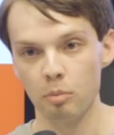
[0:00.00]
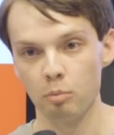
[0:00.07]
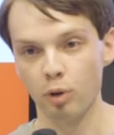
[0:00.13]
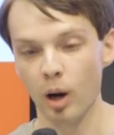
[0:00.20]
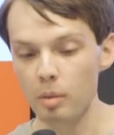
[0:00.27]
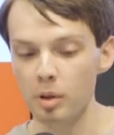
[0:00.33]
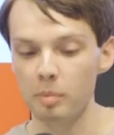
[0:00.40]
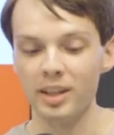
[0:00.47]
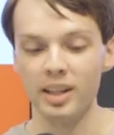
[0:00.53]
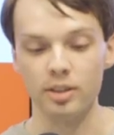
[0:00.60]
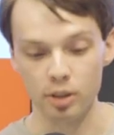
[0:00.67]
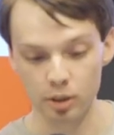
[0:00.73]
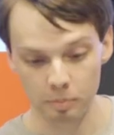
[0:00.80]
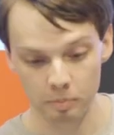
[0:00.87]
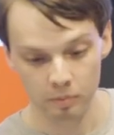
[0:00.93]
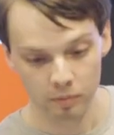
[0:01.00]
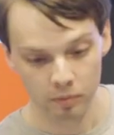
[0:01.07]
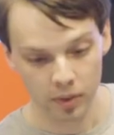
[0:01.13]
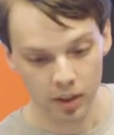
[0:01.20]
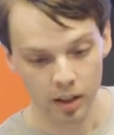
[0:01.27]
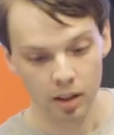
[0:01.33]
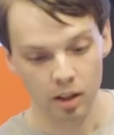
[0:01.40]
Problem is,
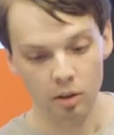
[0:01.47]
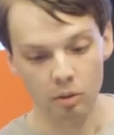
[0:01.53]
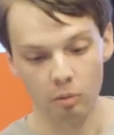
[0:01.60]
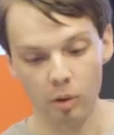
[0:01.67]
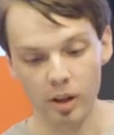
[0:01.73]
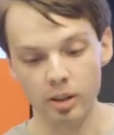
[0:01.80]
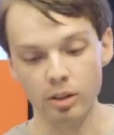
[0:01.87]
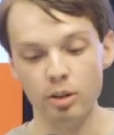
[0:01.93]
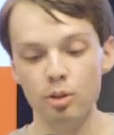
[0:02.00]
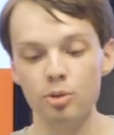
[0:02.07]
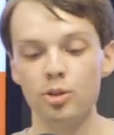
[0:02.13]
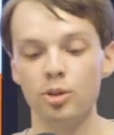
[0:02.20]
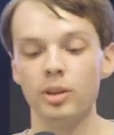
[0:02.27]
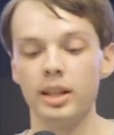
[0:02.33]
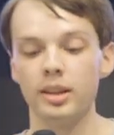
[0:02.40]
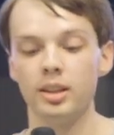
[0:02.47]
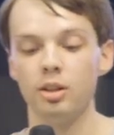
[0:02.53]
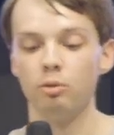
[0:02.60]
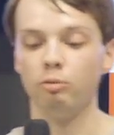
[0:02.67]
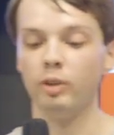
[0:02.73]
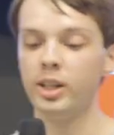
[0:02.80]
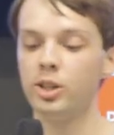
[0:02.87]
when a user at the
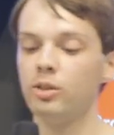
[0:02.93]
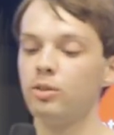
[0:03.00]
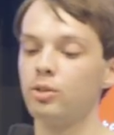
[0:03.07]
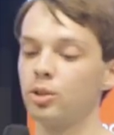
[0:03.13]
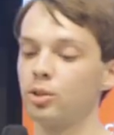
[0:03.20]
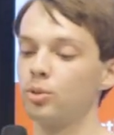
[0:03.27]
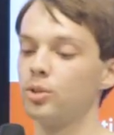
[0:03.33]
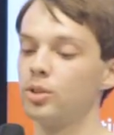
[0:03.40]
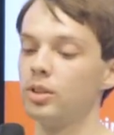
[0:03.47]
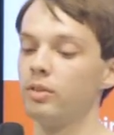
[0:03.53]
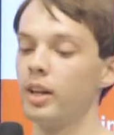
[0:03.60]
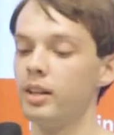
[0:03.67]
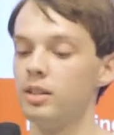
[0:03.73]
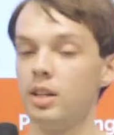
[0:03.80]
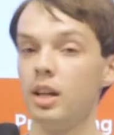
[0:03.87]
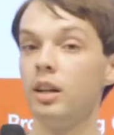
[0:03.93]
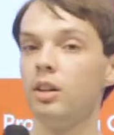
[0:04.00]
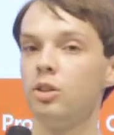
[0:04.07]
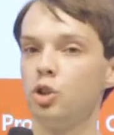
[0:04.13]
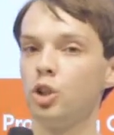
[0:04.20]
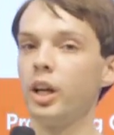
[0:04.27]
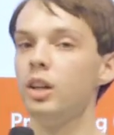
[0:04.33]
original source of that
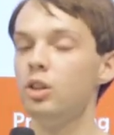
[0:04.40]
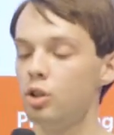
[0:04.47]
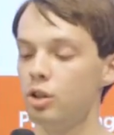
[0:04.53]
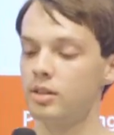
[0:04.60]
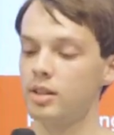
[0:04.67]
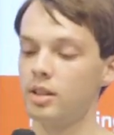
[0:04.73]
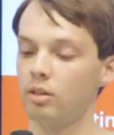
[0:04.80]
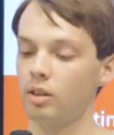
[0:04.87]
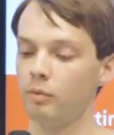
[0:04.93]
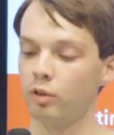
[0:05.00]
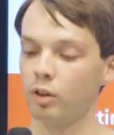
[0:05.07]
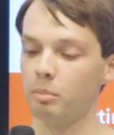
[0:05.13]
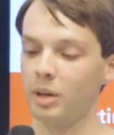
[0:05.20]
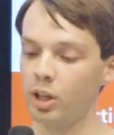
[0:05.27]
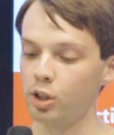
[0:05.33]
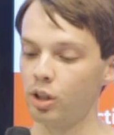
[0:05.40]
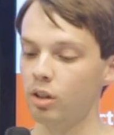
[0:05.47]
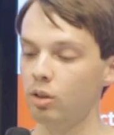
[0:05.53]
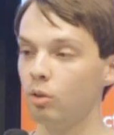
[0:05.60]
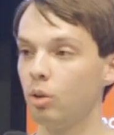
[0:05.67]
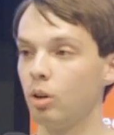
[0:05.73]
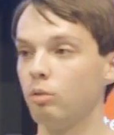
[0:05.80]
data changes their
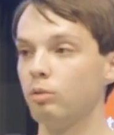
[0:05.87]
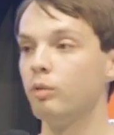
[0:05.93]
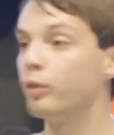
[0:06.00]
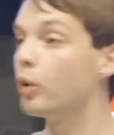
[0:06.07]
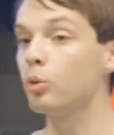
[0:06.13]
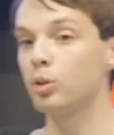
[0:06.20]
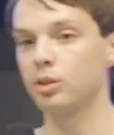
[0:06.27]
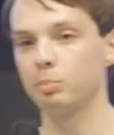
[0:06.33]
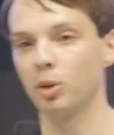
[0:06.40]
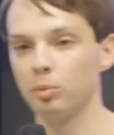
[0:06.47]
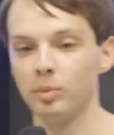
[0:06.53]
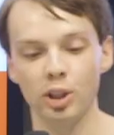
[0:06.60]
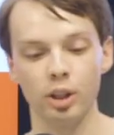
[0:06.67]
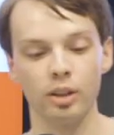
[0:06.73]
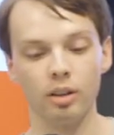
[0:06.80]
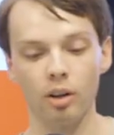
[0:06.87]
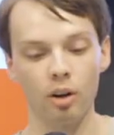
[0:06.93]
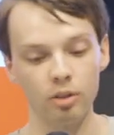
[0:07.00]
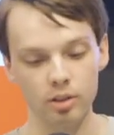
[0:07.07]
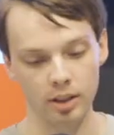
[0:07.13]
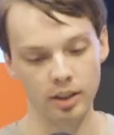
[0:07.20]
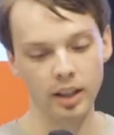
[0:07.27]
information or revokes permission
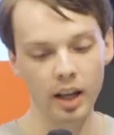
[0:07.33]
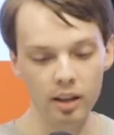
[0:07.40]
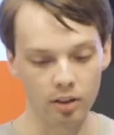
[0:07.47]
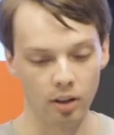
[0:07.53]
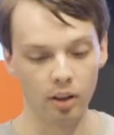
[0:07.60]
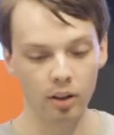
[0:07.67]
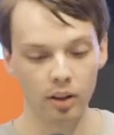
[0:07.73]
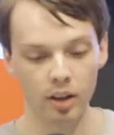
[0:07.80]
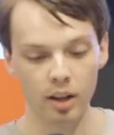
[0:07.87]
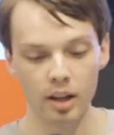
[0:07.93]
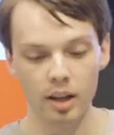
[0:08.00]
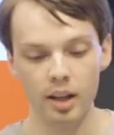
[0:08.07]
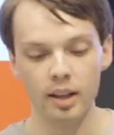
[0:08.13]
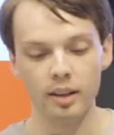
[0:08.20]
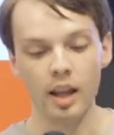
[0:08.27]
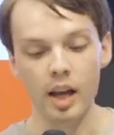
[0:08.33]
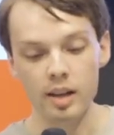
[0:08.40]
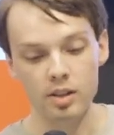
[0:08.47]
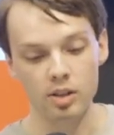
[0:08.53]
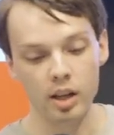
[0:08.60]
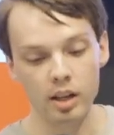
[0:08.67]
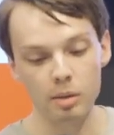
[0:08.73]
altogether,
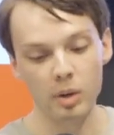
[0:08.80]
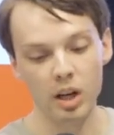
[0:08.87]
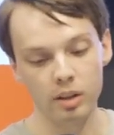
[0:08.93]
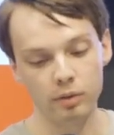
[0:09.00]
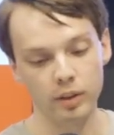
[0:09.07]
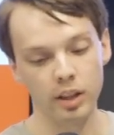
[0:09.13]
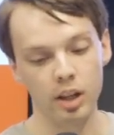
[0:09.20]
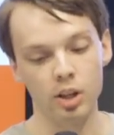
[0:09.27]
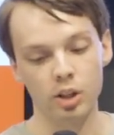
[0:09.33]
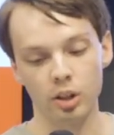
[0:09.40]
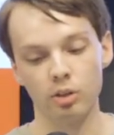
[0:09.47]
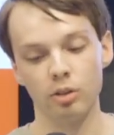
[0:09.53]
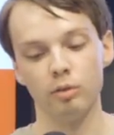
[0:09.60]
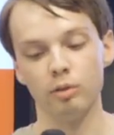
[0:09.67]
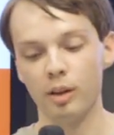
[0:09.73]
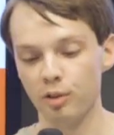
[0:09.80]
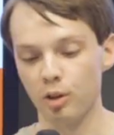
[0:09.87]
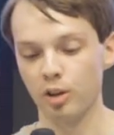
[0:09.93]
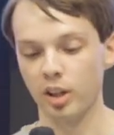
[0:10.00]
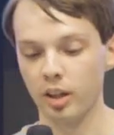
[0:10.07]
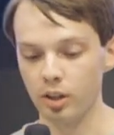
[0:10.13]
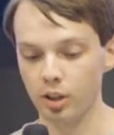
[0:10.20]
that data modification or
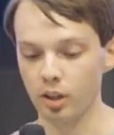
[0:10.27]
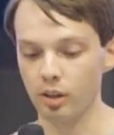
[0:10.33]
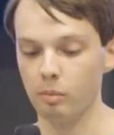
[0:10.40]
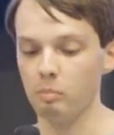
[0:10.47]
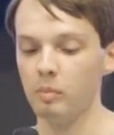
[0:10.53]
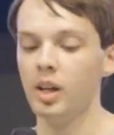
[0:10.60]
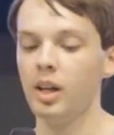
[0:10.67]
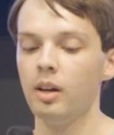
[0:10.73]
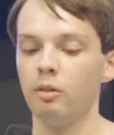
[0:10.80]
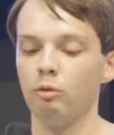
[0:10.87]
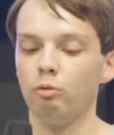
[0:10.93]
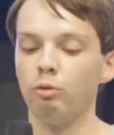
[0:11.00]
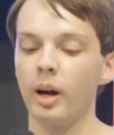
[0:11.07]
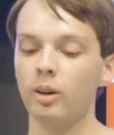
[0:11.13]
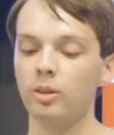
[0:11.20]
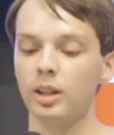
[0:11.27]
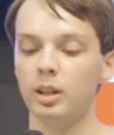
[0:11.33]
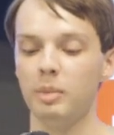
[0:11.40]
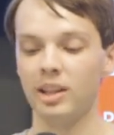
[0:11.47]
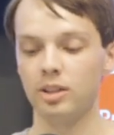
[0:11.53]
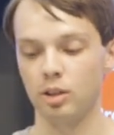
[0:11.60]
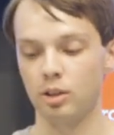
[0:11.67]
revocation rarely
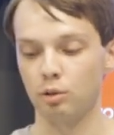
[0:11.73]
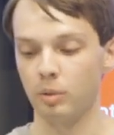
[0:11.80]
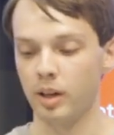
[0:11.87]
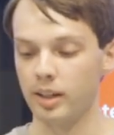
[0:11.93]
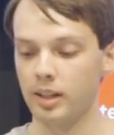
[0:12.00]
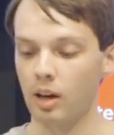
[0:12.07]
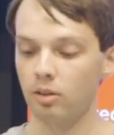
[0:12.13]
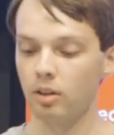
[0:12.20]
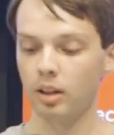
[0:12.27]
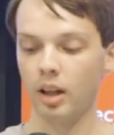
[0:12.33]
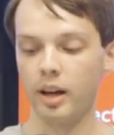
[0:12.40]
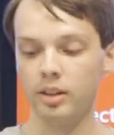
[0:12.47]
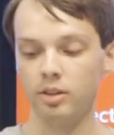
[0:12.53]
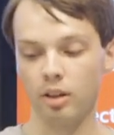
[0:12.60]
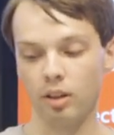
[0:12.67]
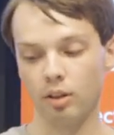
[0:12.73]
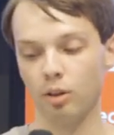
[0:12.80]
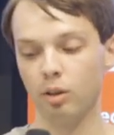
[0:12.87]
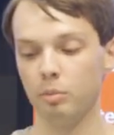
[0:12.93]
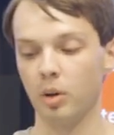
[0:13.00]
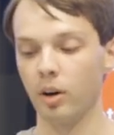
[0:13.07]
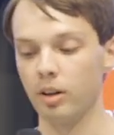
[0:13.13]
makes its way down the line to
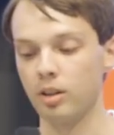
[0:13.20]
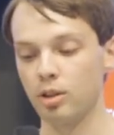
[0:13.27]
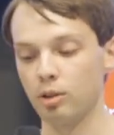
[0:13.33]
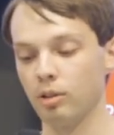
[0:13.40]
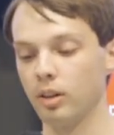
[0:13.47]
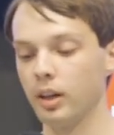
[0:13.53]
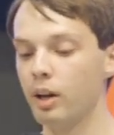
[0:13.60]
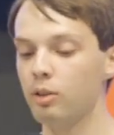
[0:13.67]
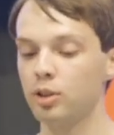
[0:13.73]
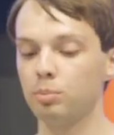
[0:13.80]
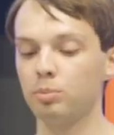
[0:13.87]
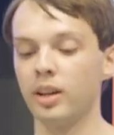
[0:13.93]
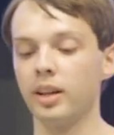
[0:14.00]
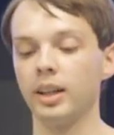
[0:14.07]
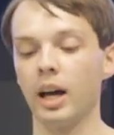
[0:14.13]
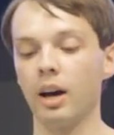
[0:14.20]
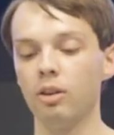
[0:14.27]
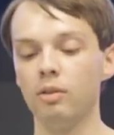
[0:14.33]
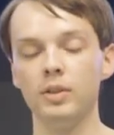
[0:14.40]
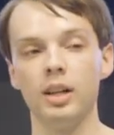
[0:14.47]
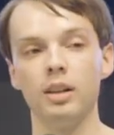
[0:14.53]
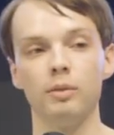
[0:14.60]
third parties who are now spreading out
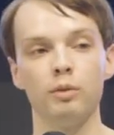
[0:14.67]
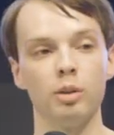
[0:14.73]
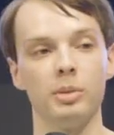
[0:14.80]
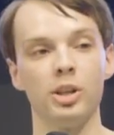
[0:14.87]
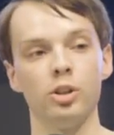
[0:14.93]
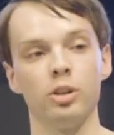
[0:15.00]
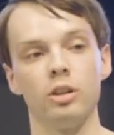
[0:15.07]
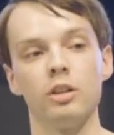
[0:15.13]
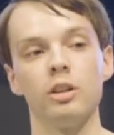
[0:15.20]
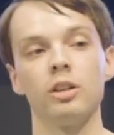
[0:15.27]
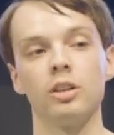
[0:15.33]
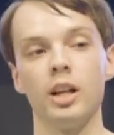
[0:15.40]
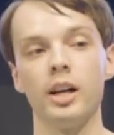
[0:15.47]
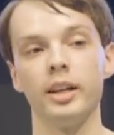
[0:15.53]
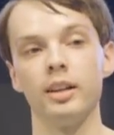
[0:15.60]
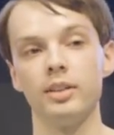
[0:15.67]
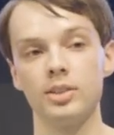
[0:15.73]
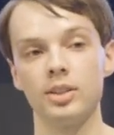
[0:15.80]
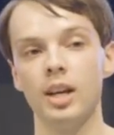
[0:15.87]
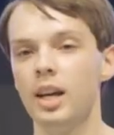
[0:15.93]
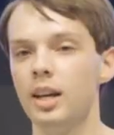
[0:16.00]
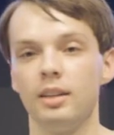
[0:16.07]
of date information to their
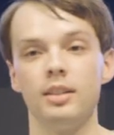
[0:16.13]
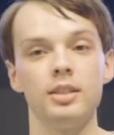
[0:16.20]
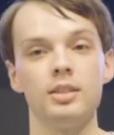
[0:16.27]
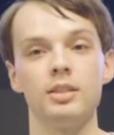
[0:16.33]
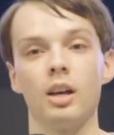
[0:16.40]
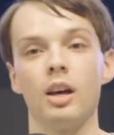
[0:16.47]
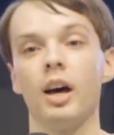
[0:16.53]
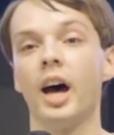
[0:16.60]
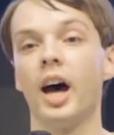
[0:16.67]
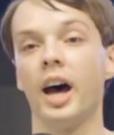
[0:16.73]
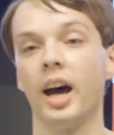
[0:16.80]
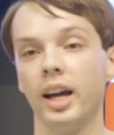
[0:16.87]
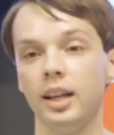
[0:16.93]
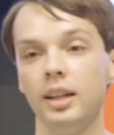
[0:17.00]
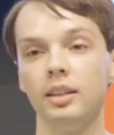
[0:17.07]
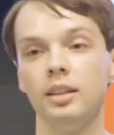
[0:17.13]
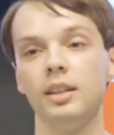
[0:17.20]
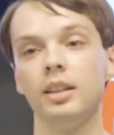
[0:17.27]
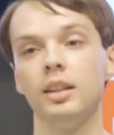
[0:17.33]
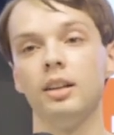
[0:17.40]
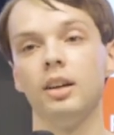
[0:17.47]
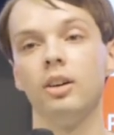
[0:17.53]
clients. This is a
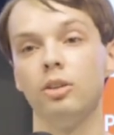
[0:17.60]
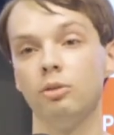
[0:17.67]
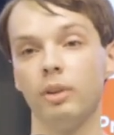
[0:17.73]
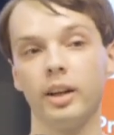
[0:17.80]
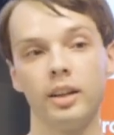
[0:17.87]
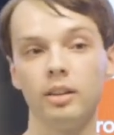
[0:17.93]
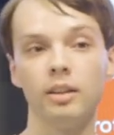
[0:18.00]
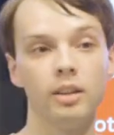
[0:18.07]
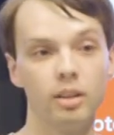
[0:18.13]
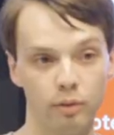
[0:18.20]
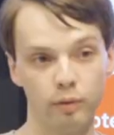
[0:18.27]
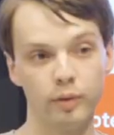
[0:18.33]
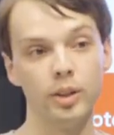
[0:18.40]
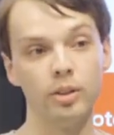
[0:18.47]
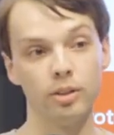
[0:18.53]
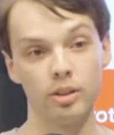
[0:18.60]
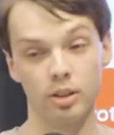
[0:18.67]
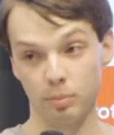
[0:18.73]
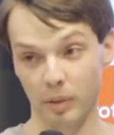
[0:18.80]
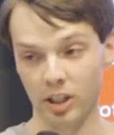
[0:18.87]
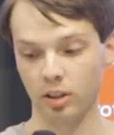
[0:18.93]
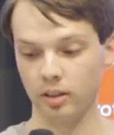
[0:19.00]
highly unregulated field,
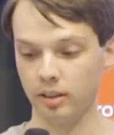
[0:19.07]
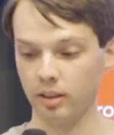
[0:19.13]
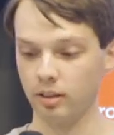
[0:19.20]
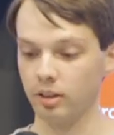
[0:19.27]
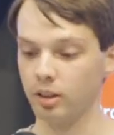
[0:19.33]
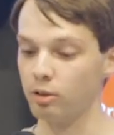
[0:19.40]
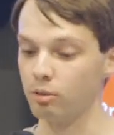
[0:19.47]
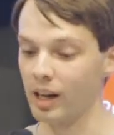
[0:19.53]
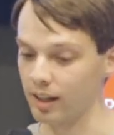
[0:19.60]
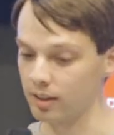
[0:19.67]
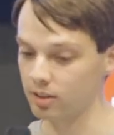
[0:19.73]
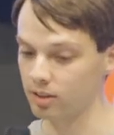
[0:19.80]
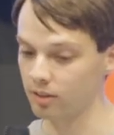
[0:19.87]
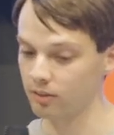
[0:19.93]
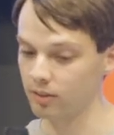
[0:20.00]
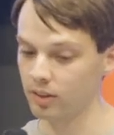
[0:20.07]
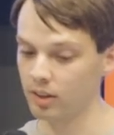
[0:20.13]
especially in the US.